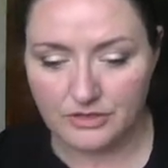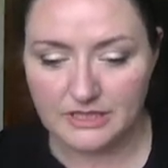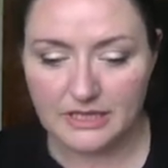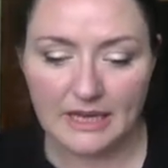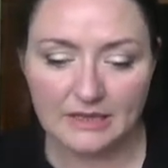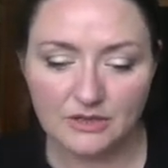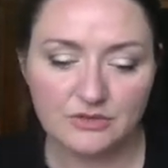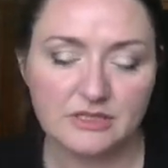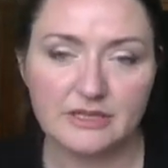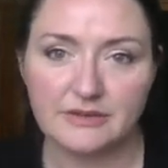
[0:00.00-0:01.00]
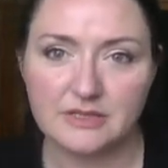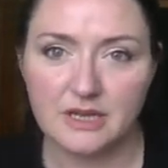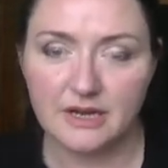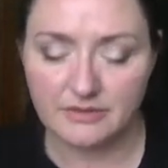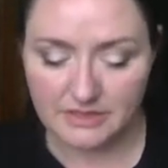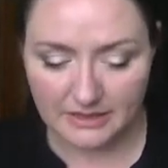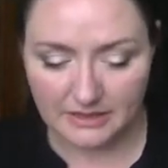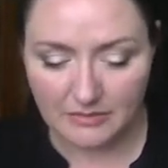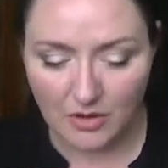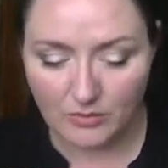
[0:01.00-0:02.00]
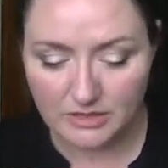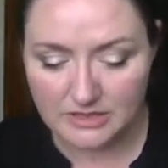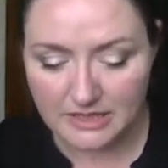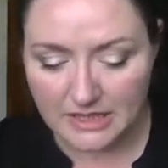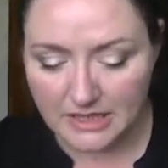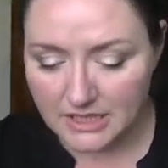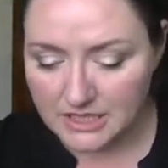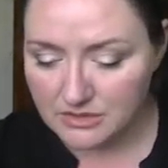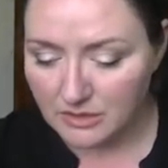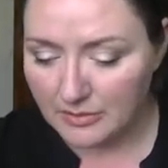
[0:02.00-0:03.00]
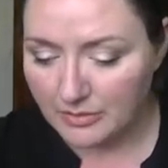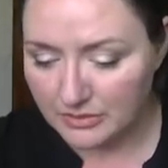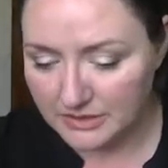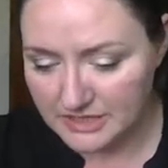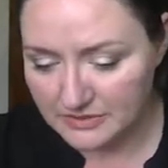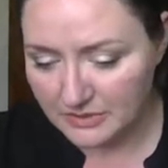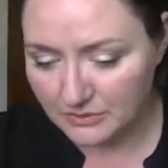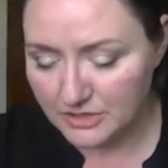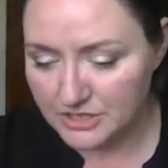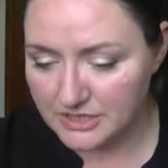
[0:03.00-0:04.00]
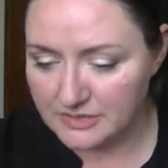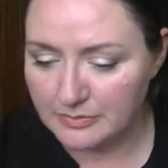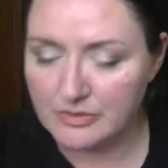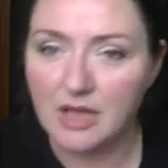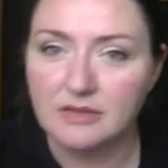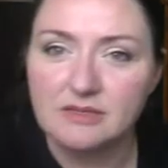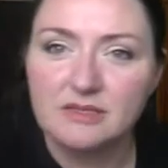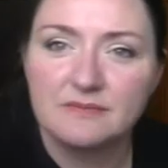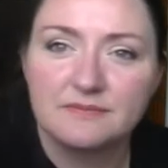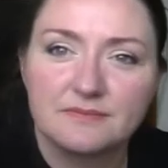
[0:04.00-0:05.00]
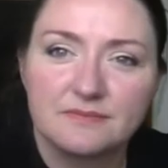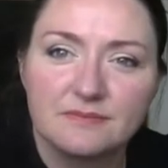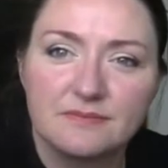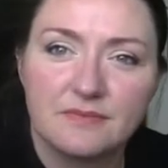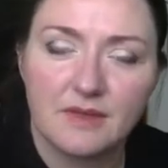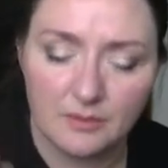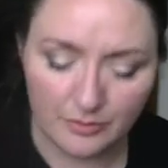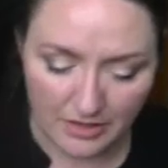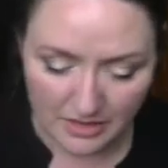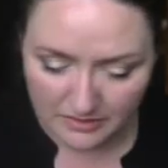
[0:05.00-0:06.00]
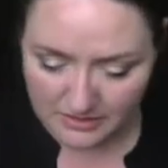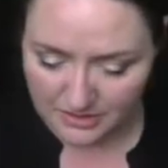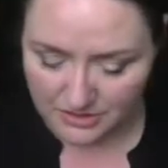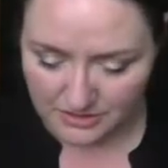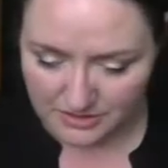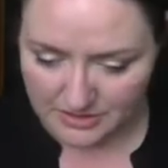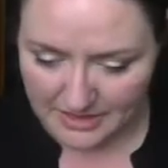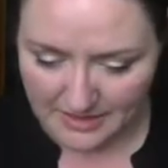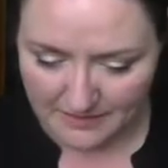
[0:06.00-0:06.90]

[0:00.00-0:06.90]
collect those in their entirety at the moment. So I bought this one, which is bronze. And bronze is just,